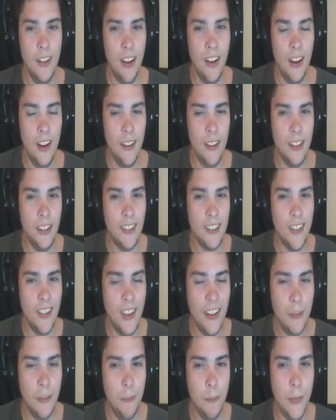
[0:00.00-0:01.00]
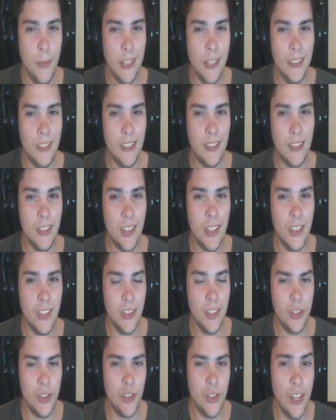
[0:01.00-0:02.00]
Isn't that a bit
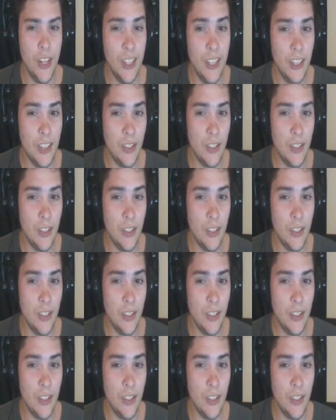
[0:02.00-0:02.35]
strange